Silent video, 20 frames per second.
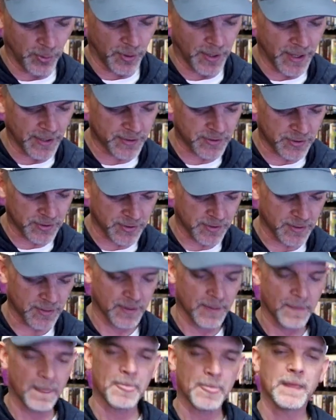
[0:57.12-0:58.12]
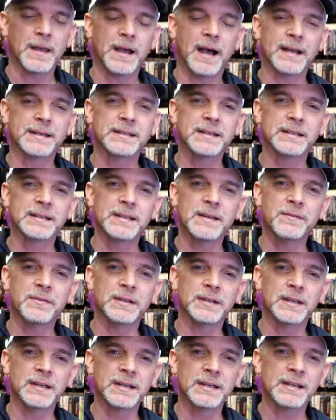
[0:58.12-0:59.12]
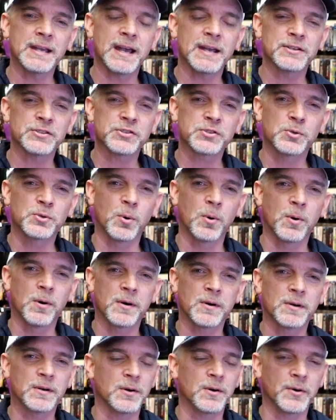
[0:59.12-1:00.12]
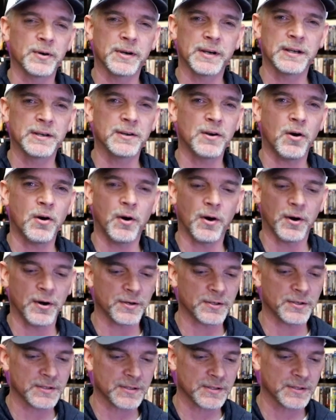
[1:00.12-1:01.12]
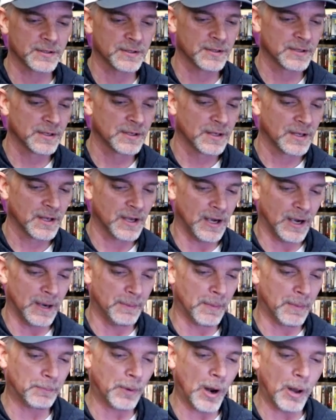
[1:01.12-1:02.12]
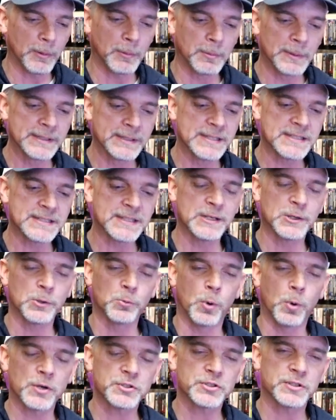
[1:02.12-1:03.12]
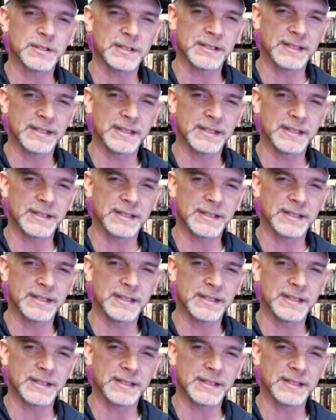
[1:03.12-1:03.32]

watch. I didn't give it any kind of score or any heart. Um, I probably just need to watch it